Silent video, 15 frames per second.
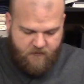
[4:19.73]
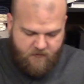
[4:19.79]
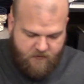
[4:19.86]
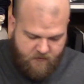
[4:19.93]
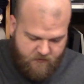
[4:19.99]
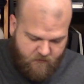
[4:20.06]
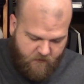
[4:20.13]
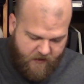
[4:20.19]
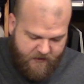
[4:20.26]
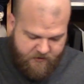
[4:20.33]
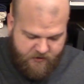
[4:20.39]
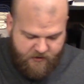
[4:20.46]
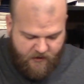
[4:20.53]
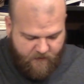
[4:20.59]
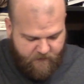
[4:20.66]

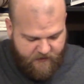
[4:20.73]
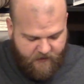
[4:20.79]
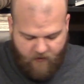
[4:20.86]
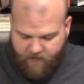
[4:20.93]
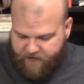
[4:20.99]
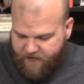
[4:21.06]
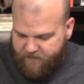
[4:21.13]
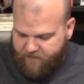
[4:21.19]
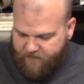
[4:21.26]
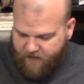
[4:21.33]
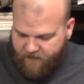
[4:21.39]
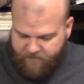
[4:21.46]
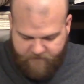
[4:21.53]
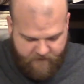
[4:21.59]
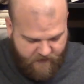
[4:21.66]
scratched up and all that
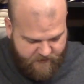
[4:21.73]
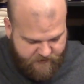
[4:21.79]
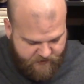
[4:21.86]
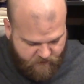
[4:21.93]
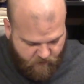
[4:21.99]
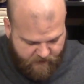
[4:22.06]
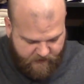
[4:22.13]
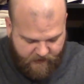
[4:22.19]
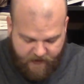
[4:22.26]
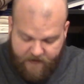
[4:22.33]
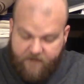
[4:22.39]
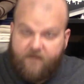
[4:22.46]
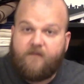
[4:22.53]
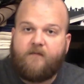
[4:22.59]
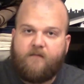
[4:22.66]
stuff. I just want to kind
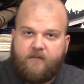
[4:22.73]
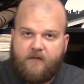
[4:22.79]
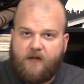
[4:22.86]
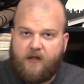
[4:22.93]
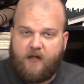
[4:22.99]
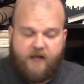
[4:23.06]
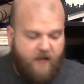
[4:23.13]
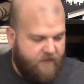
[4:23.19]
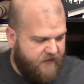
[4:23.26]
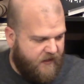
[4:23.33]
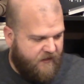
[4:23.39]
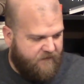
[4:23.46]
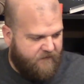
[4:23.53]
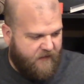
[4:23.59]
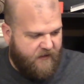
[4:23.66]
of clean up the
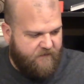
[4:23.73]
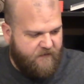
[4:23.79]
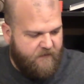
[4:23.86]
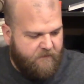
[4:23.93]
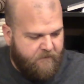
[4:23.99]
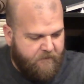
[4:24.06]
outside of it.